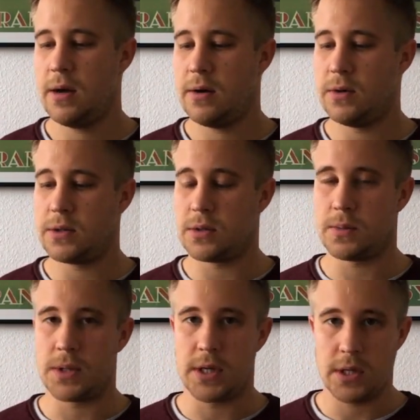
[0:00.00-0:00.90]
also
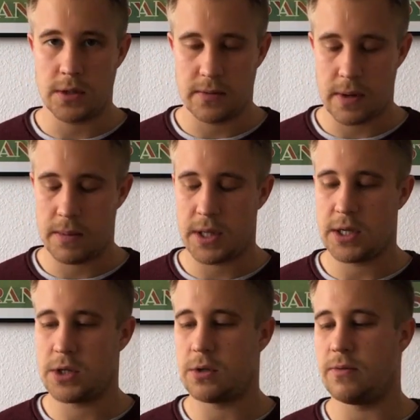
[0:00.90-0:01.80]
spontaneous
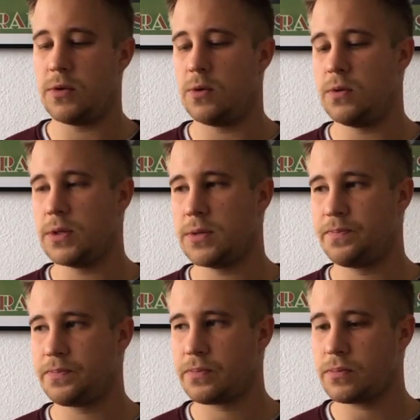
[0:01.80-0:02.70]
fermentation of course,
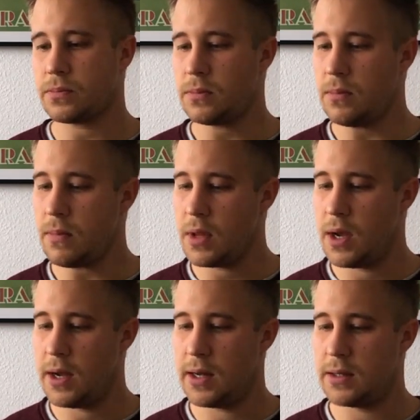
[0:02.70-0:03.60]

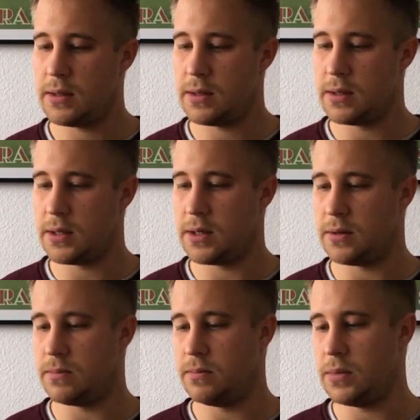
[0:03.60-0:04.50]
and
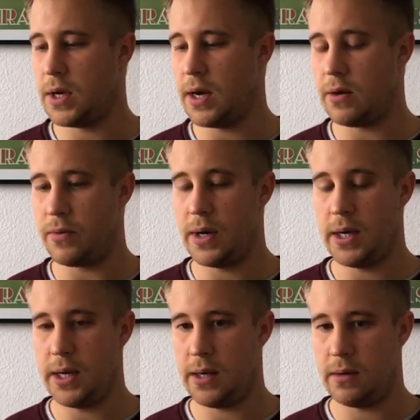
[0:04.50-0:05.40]
yeah,
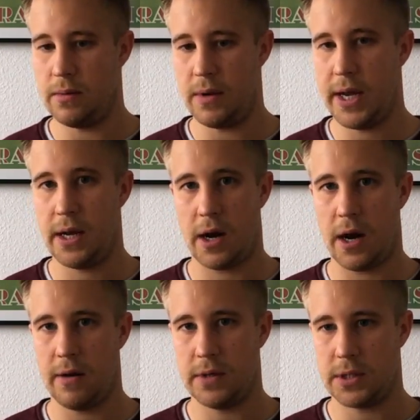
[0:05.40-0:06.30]
really late
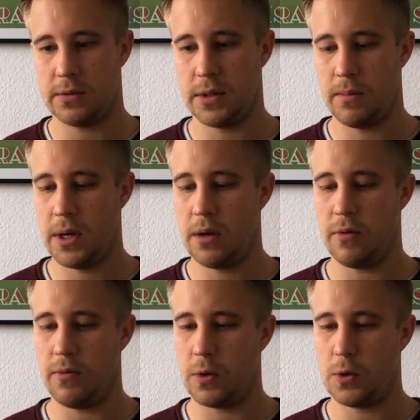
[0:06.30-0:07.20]
harvest, so in the middle
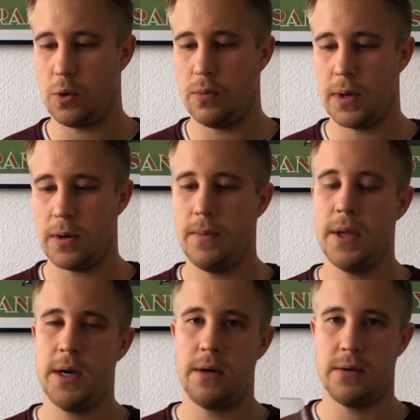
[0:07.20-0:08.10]
of October.
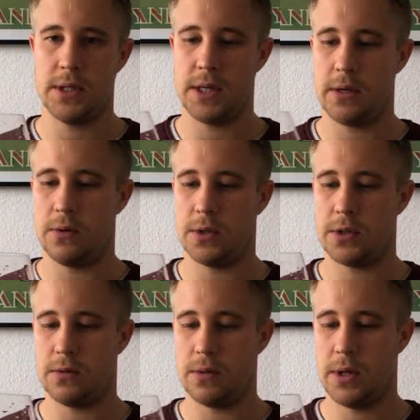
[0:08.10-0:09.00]
Riesling
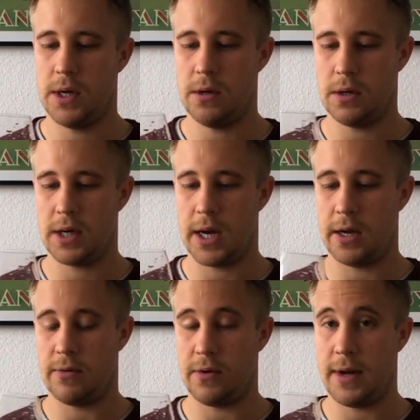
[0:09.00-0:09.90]
also
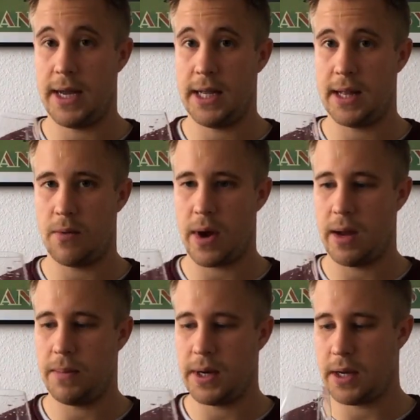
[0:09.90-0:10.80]
kind of a late
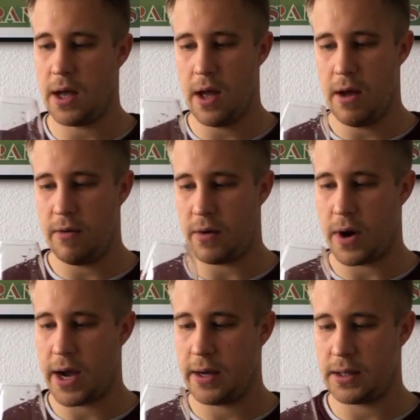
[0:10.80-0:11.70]
ripening
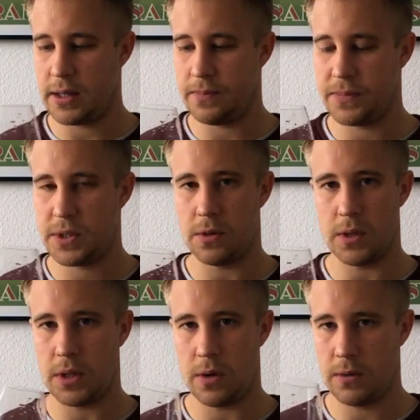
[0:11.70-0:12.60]
variety. So on
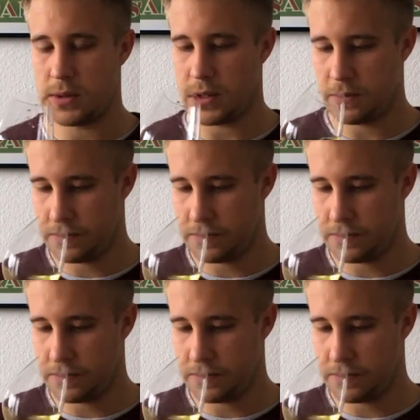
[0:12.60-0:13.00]
the nose,